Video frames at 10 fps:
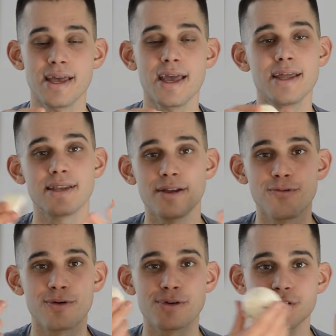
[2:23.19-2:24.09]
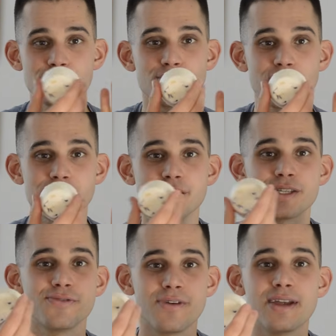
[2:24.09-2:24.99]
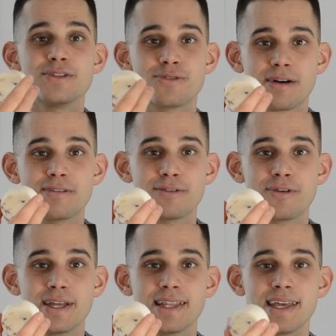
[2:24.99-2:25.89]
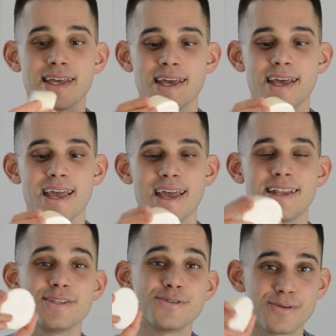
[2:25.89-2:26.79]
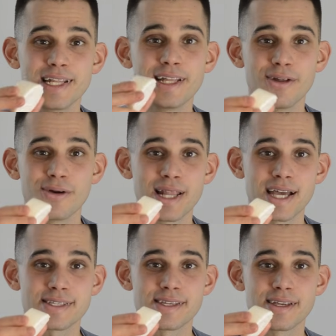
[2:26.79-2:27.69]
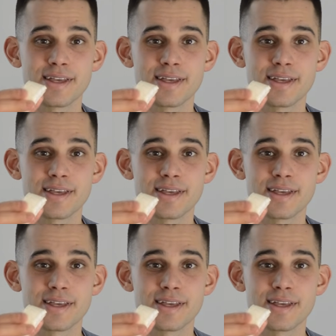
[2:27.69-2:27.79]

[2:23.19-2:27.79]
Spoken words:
and of course, as you can see, it's very travel friendly and it's really long lasting.